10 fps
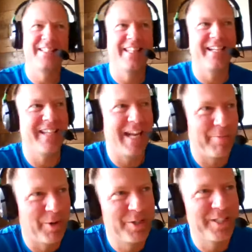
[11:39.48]
things that I
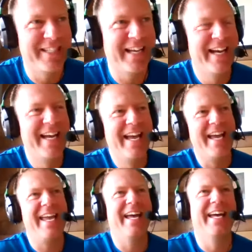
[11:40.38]
purchased. Yeah.
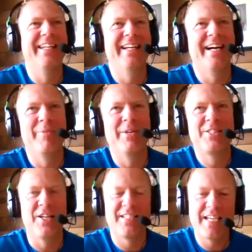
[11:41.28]
And it's
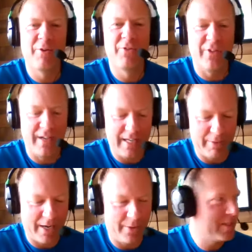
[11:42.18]
going to sound funny,
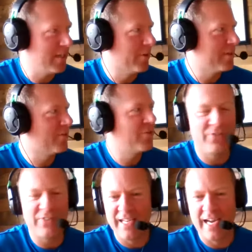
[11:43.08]
but I would say it wasn't
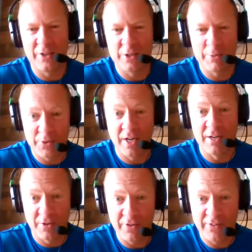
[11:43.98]
$50, but it was
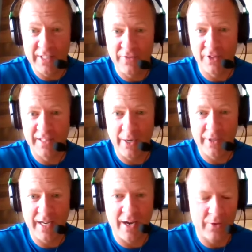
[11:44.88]
under 50. I figured that would count.